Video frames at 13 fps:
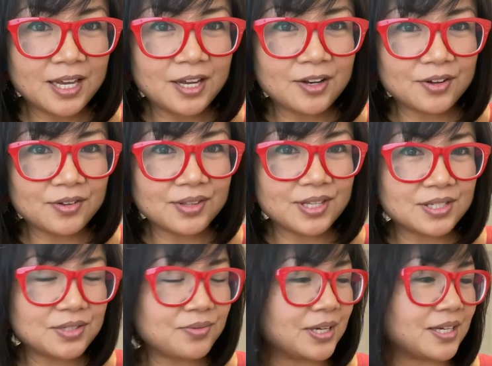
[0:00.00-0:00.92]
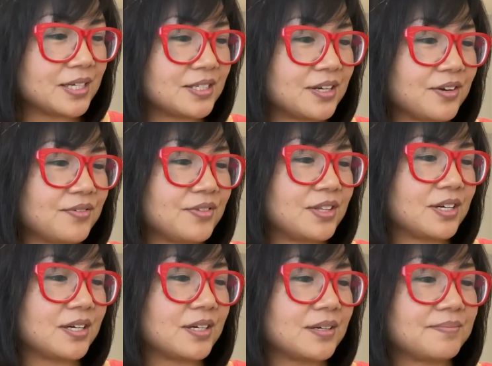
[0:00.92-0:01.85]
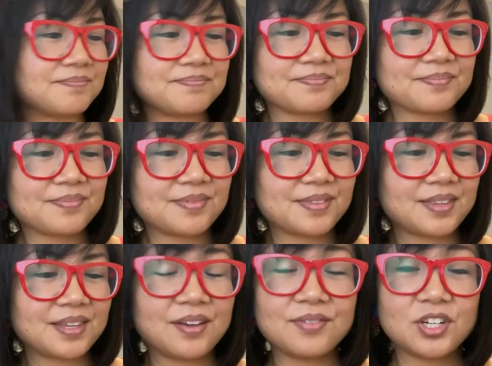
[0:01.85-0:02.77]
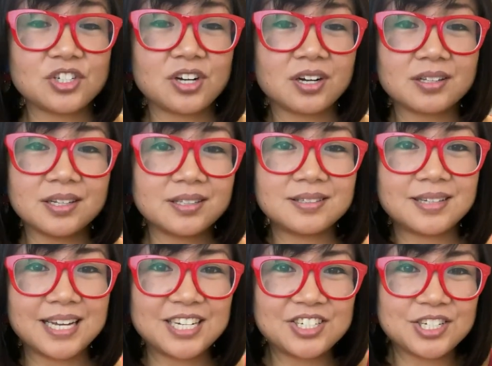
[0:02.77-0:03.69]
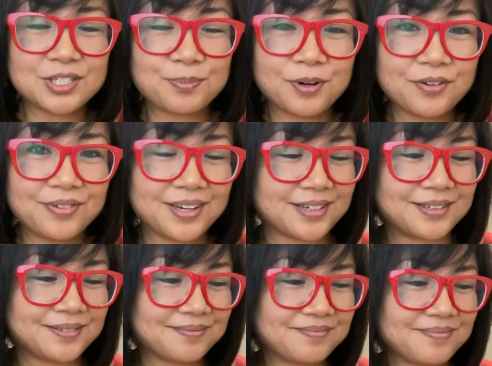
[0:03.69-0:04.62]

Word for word: you know, the sweetness of the of the chocolates. It's just perfect.